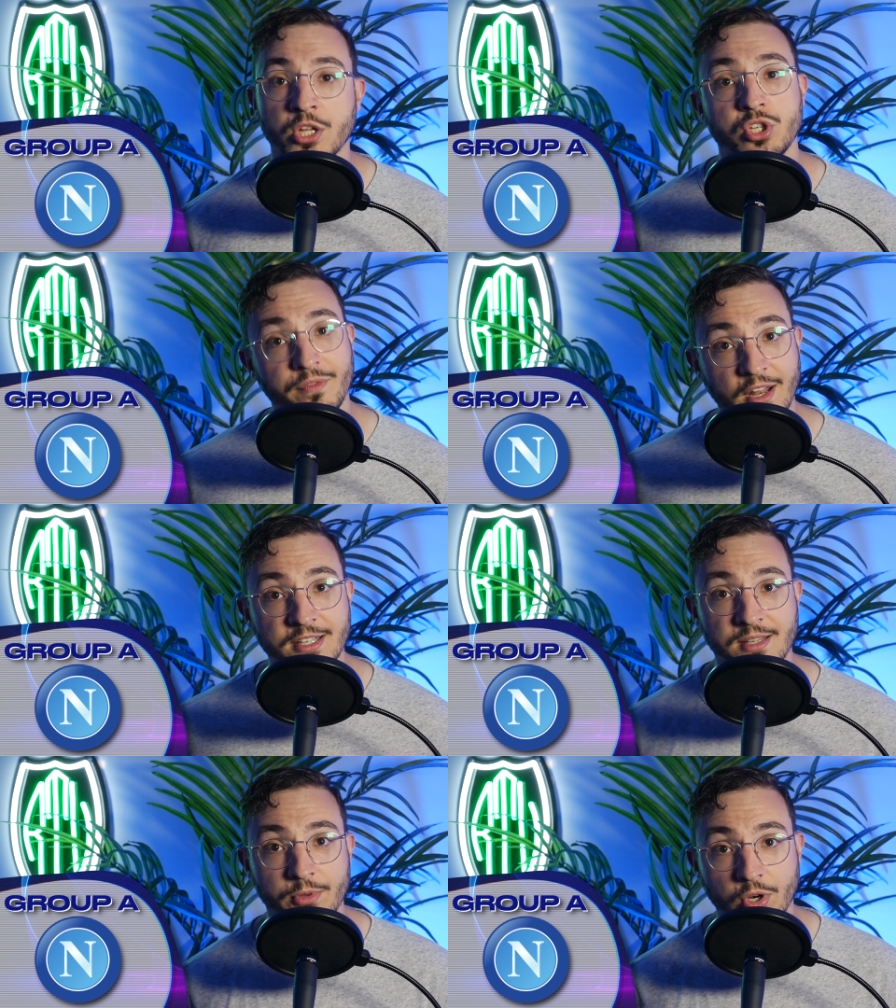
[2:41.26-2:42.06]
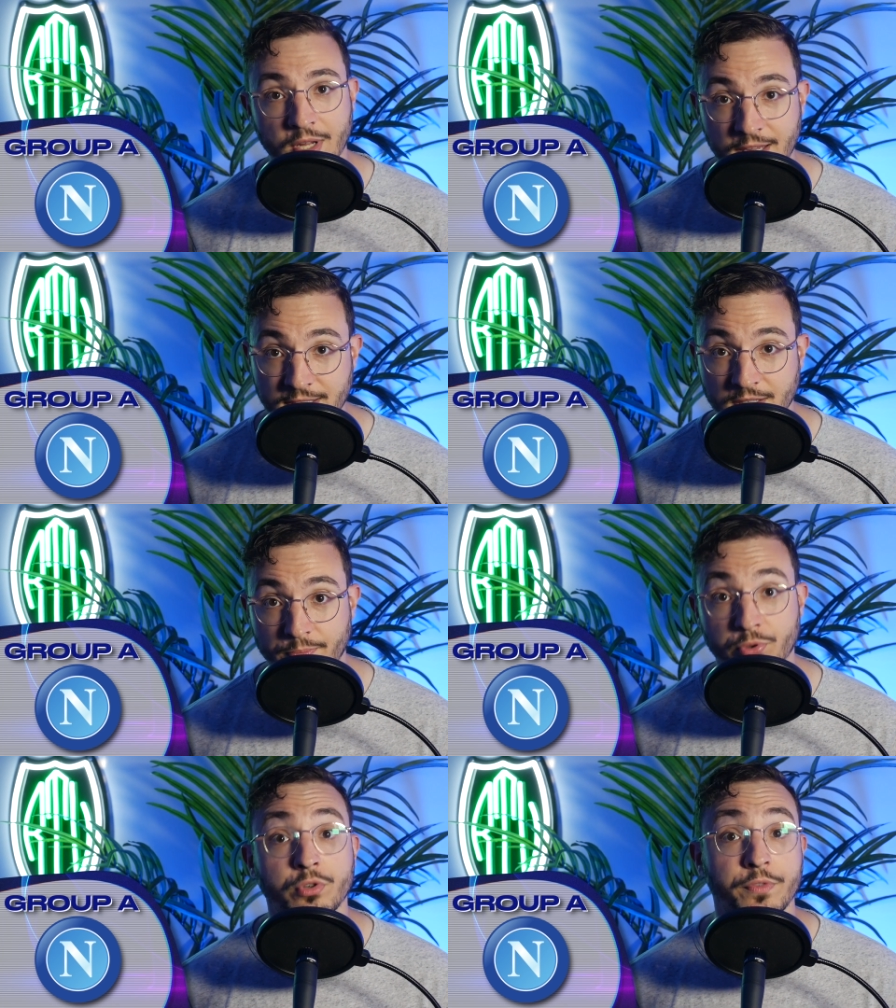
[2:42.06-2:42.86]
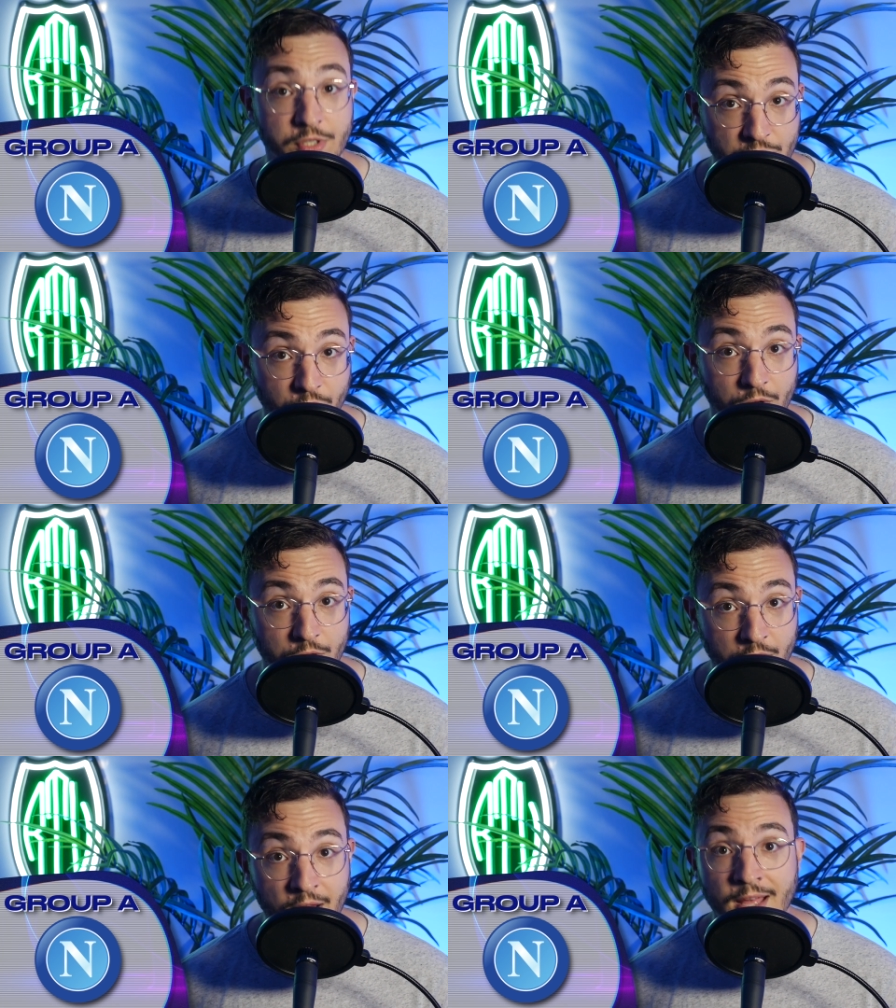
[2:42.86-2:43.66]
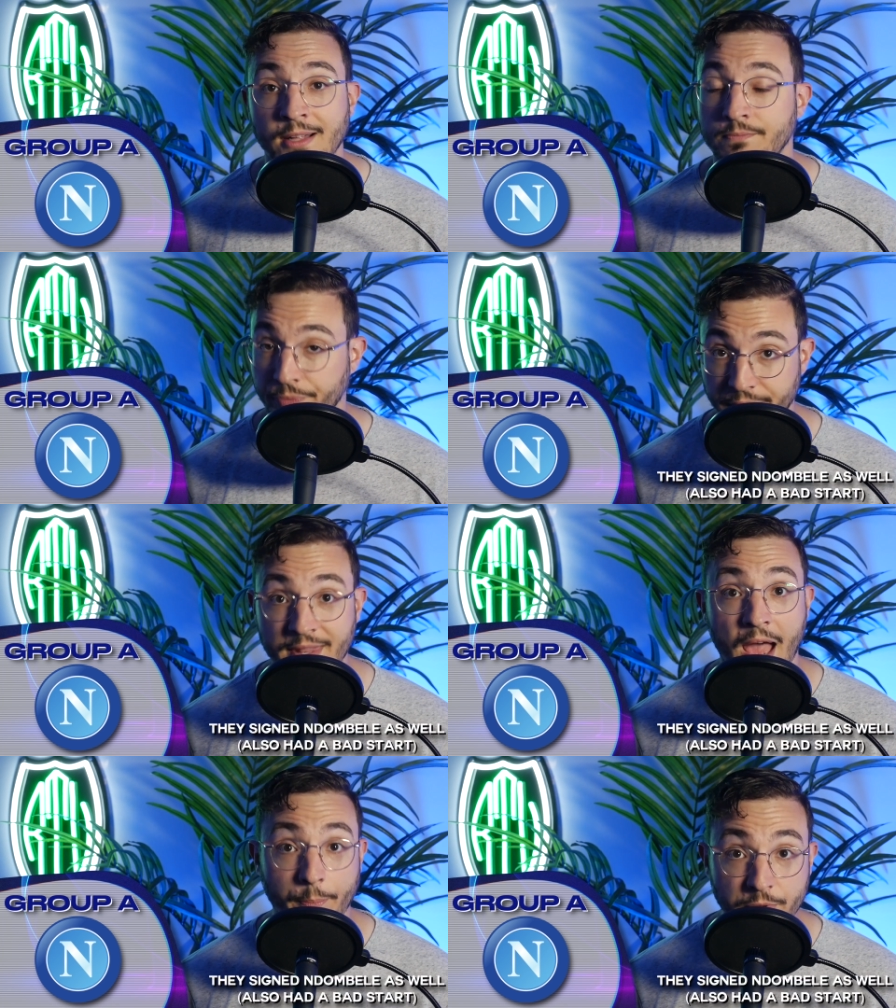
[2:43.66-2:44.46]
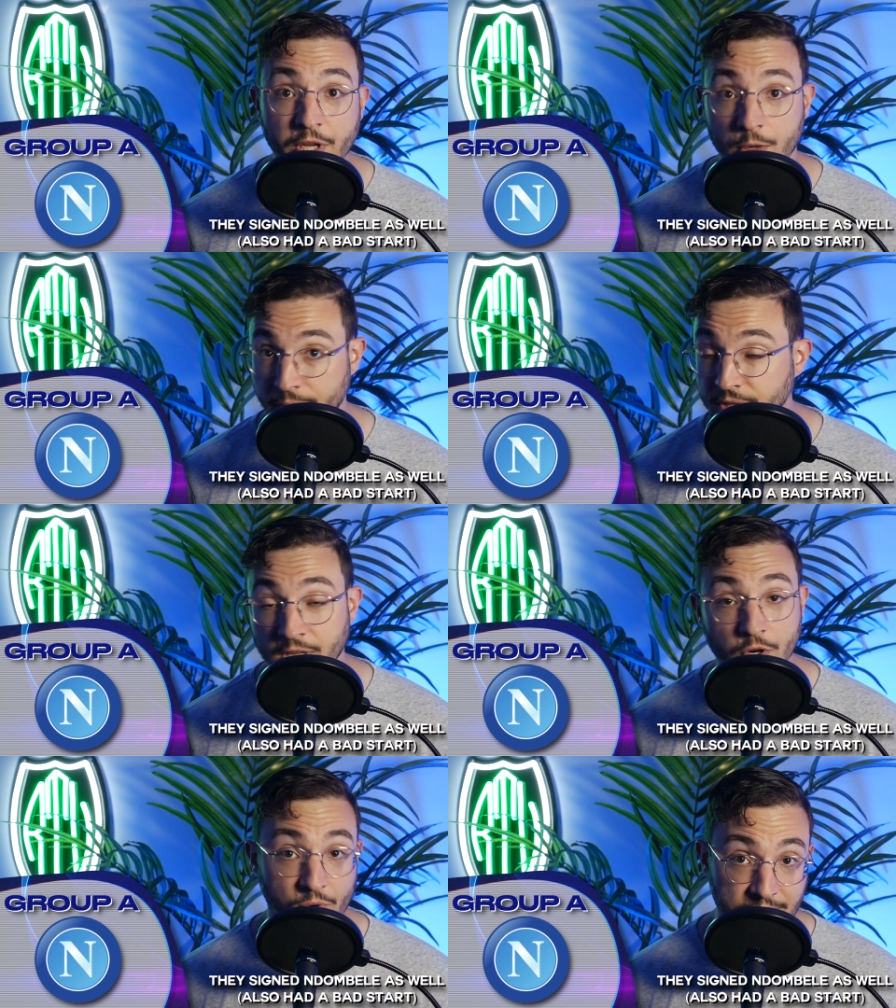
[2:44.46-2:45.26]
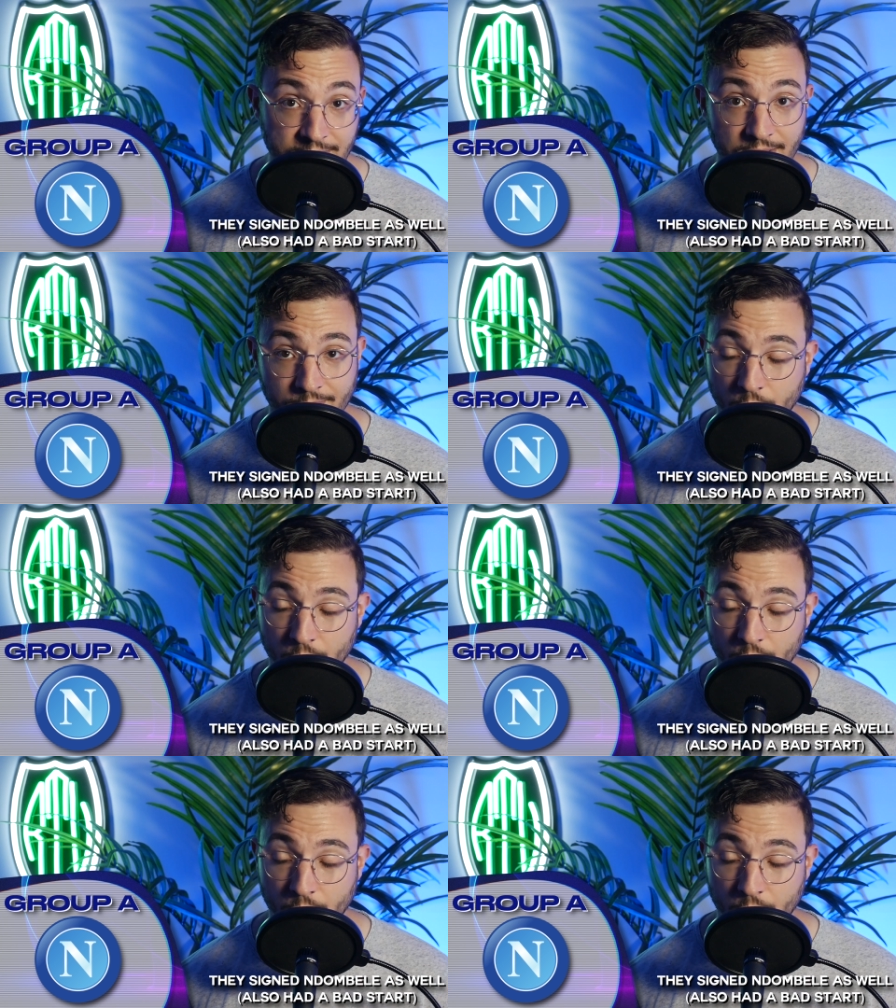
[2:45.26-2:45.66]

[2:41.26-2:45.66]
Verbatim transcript: Giovanni Simeone is a proven scorer. Napoli are building a great team.